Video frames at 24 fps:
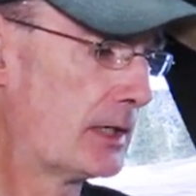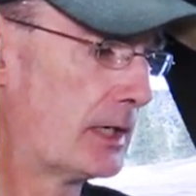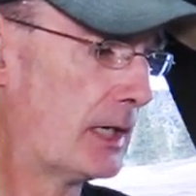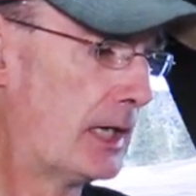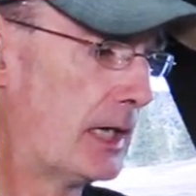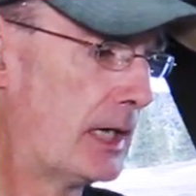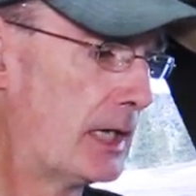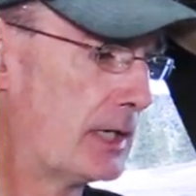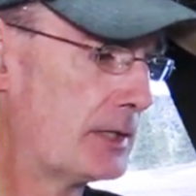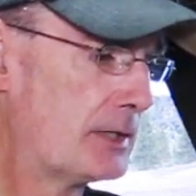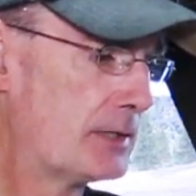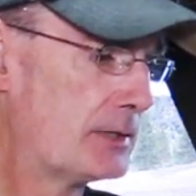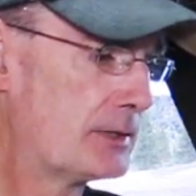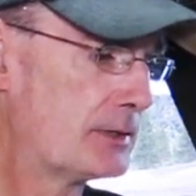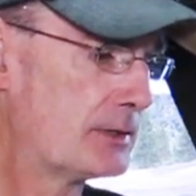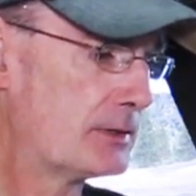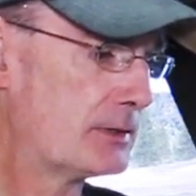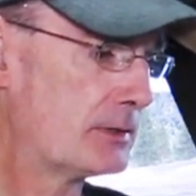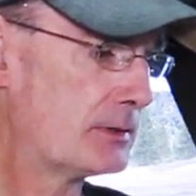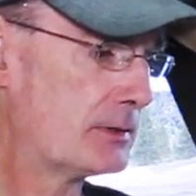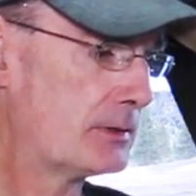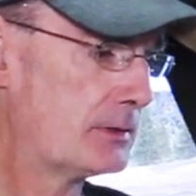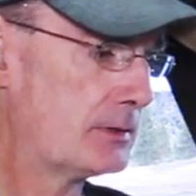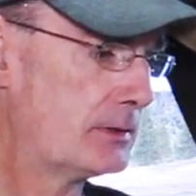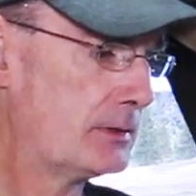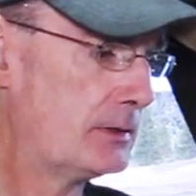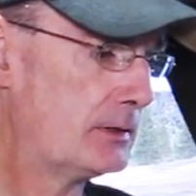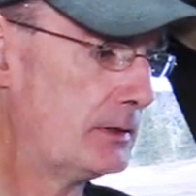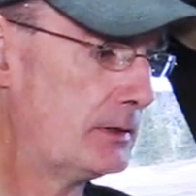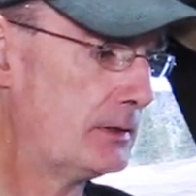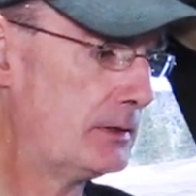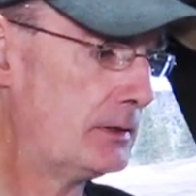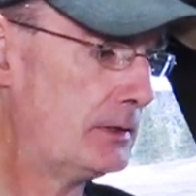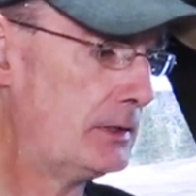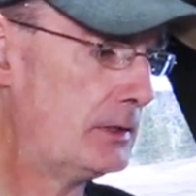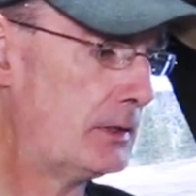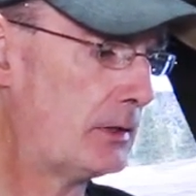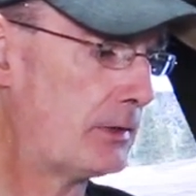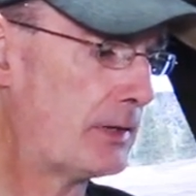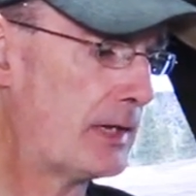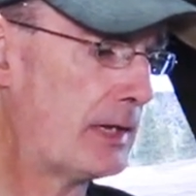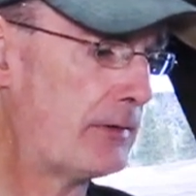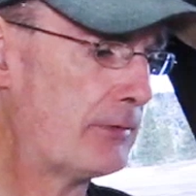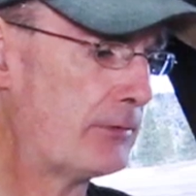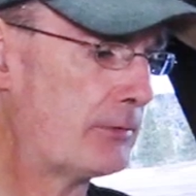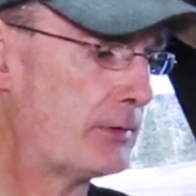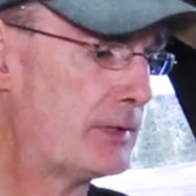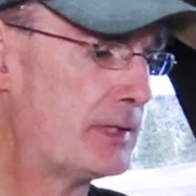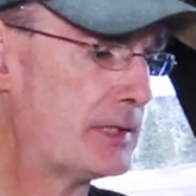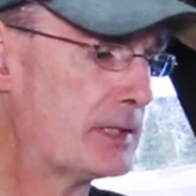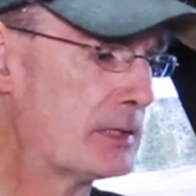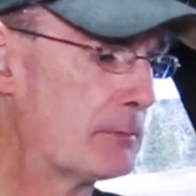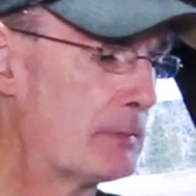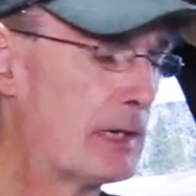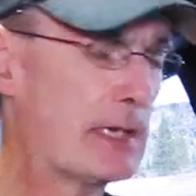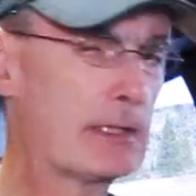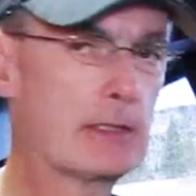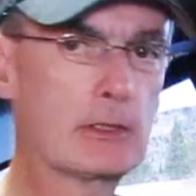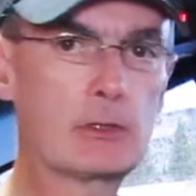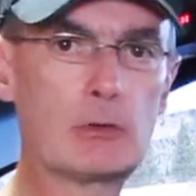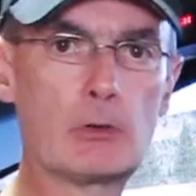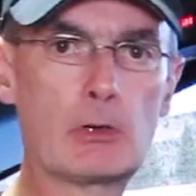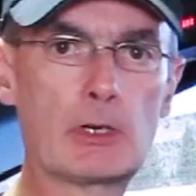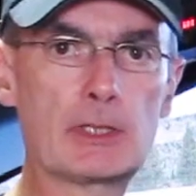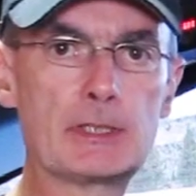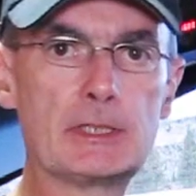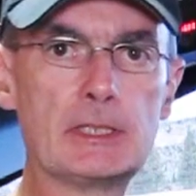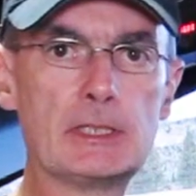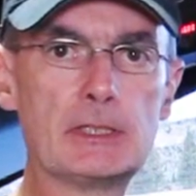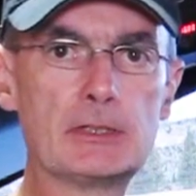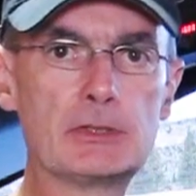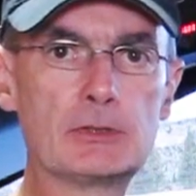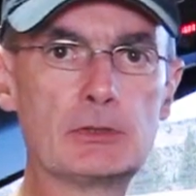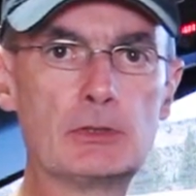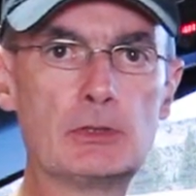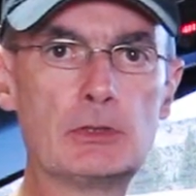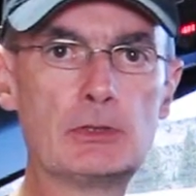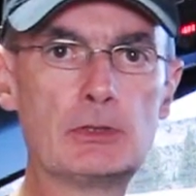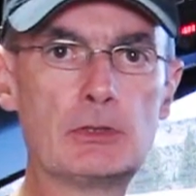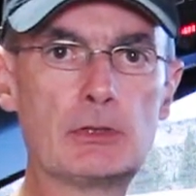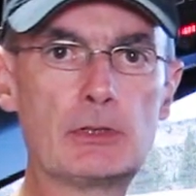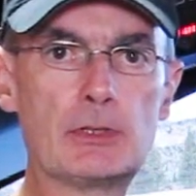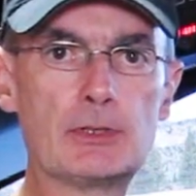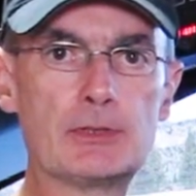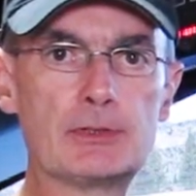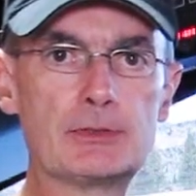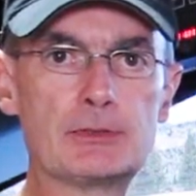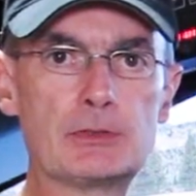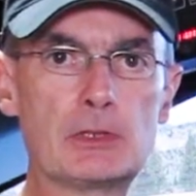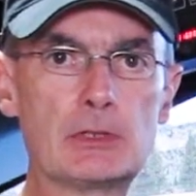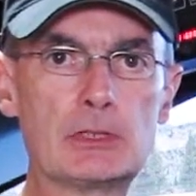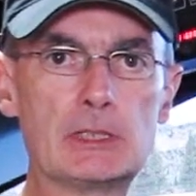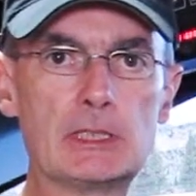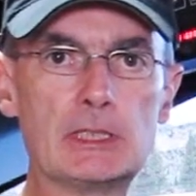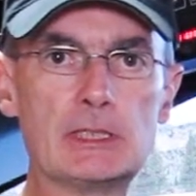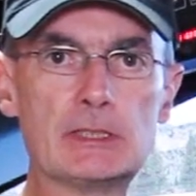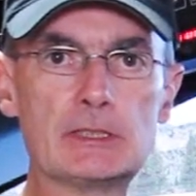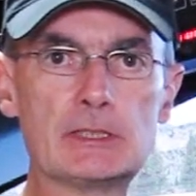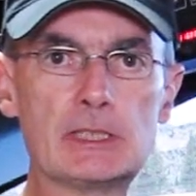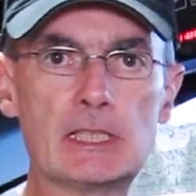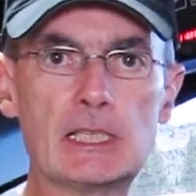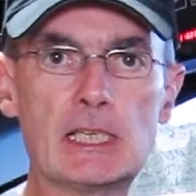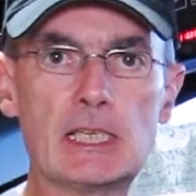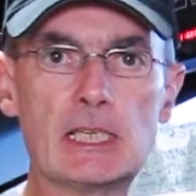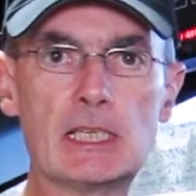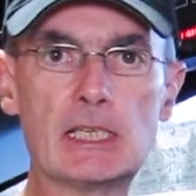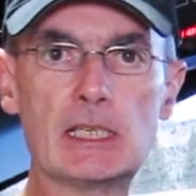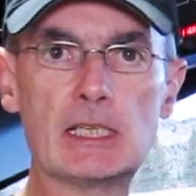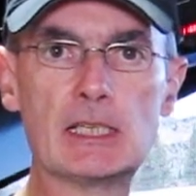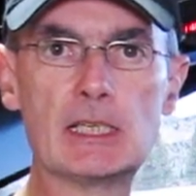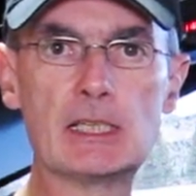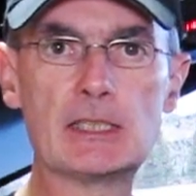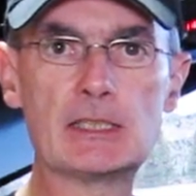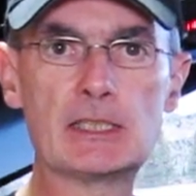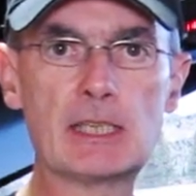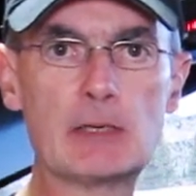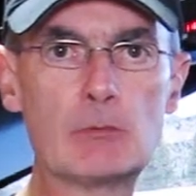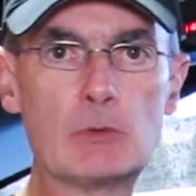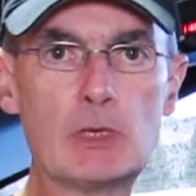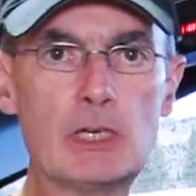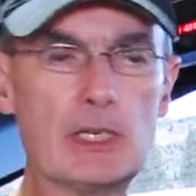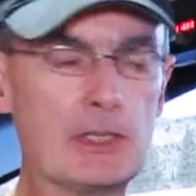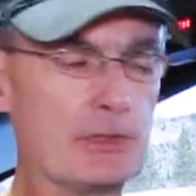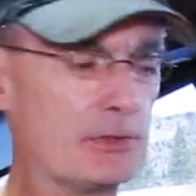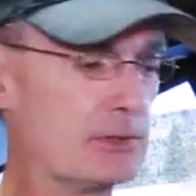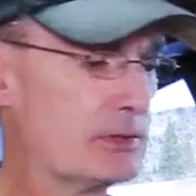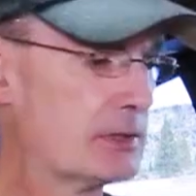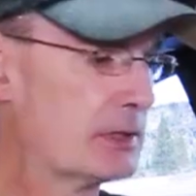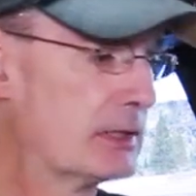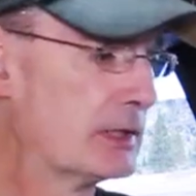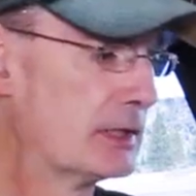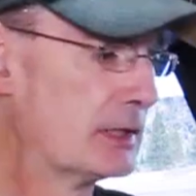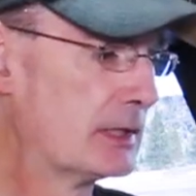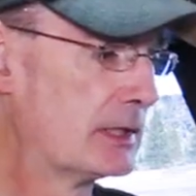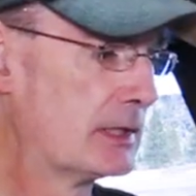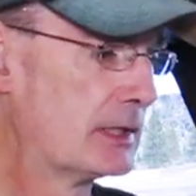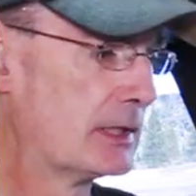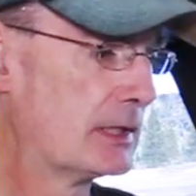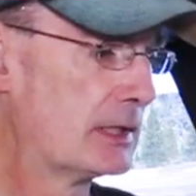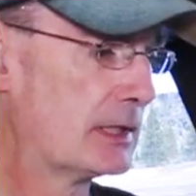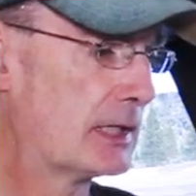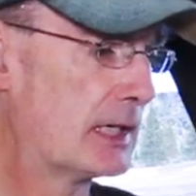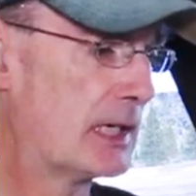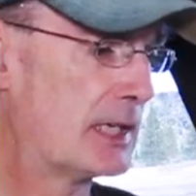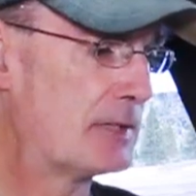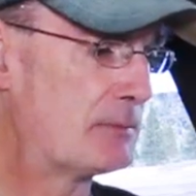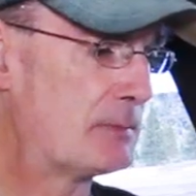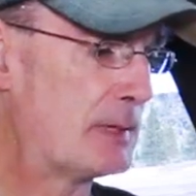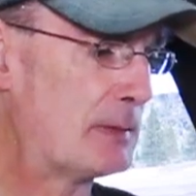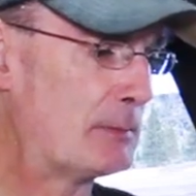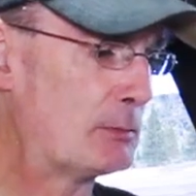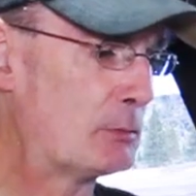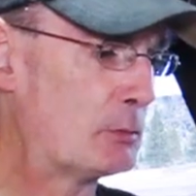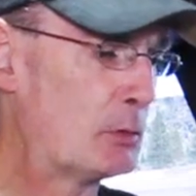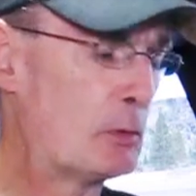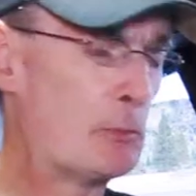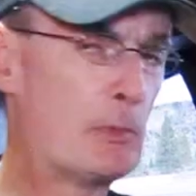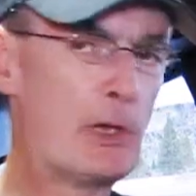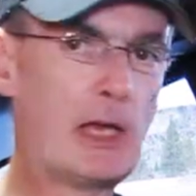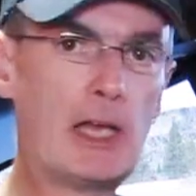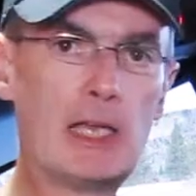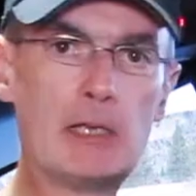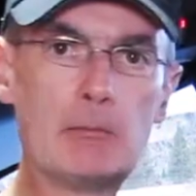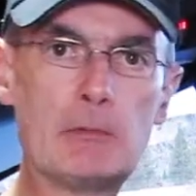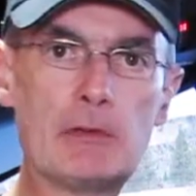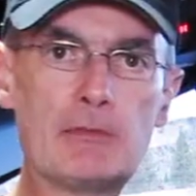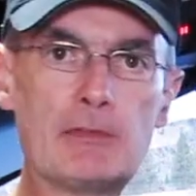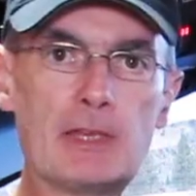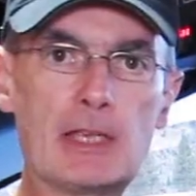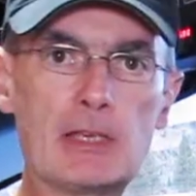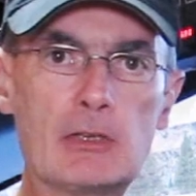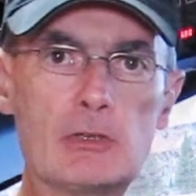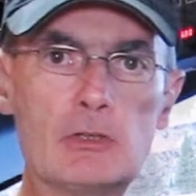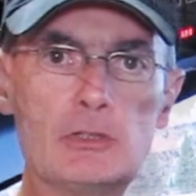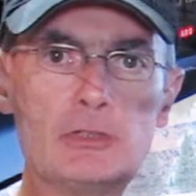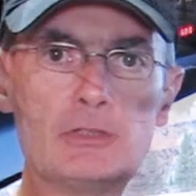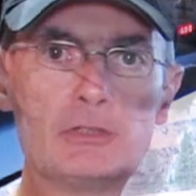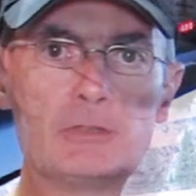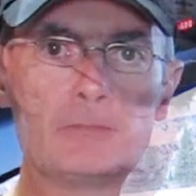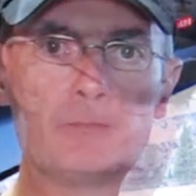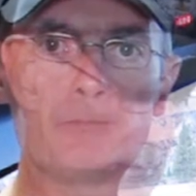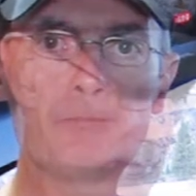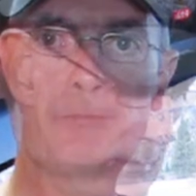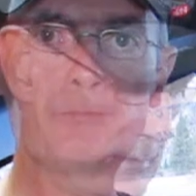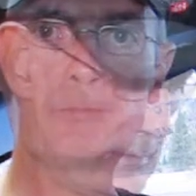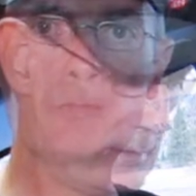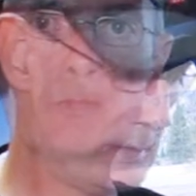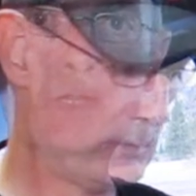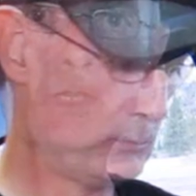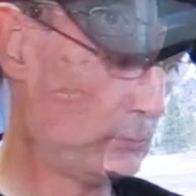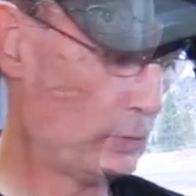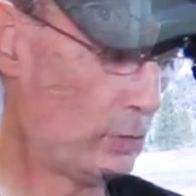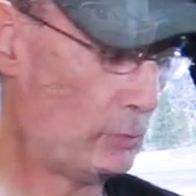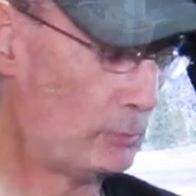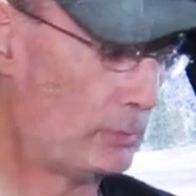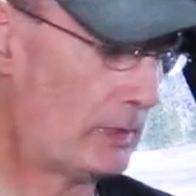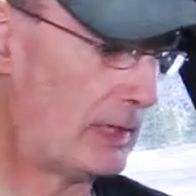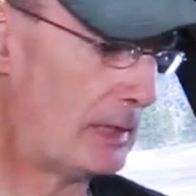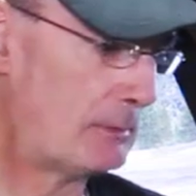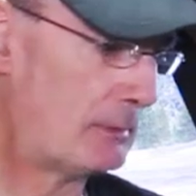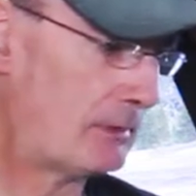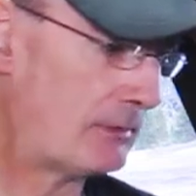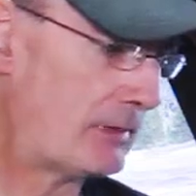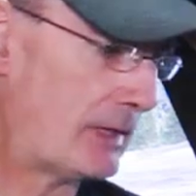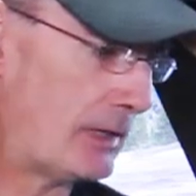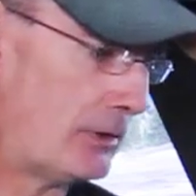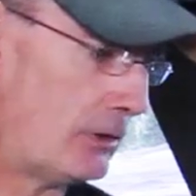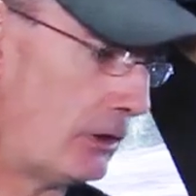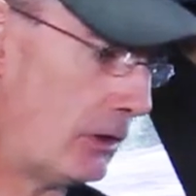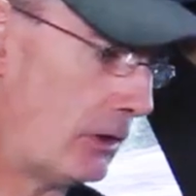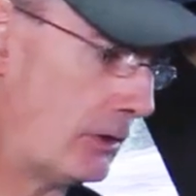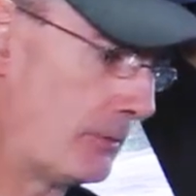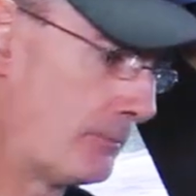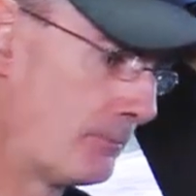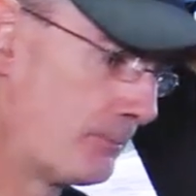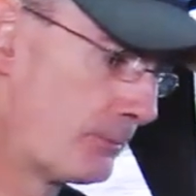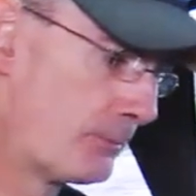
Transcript: and they're free to make the quality as good or as shoddy as they wish, and people will buy them if they're good and won't buy them if they're not.